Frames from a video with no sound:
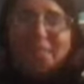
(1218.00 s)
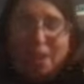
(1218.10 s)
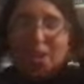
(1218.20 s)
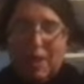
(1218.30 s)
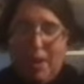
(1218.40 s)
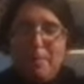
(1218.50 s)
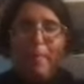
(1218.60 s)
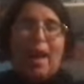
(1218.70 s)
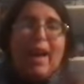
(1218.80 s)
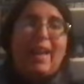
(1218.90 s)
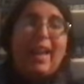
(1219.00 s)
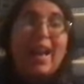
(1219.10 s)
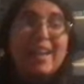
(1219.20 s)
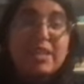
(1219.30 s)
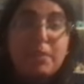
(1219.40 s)
All right, here I'm back.
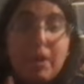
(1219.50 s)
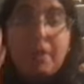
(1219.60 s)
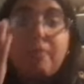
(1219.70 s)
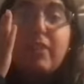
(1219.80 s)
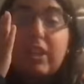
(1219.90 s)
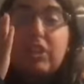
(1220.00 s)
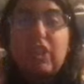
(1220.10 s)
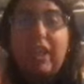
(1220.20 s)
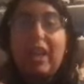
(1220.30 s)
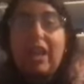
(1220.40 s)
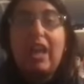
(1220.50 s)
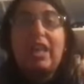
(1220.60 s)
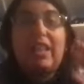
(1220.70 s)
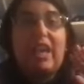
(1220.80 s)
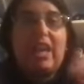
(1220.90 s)
I did wind up finishing
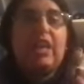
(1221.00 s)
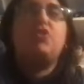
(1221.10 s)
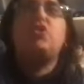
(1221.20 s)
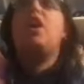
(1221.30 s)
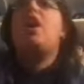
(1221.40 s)
Lake Edge.